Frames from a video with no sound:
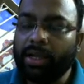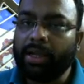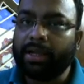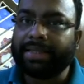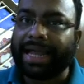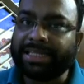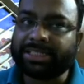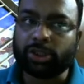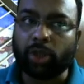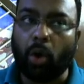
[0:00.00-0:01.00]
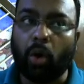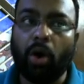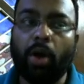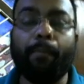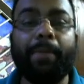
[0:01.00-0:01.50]
That is
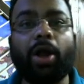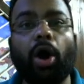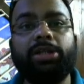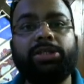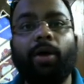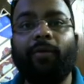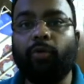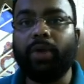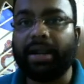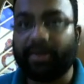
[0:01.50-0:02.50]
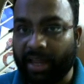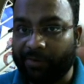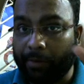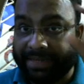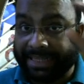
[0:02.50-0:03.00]
so because Fourier
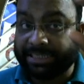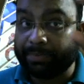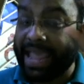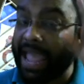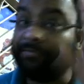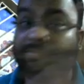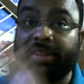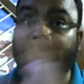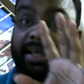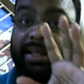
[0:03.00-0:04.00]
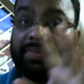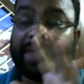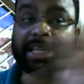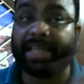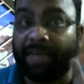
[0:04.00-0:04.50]
transform tells me everything
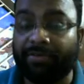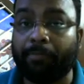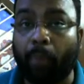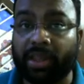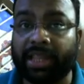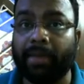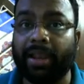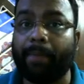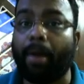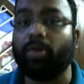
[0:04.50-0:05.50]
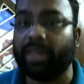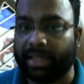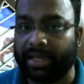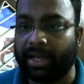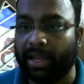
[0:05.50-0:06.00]
that's ever possible about the
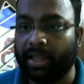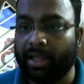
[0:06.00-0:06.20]
signal.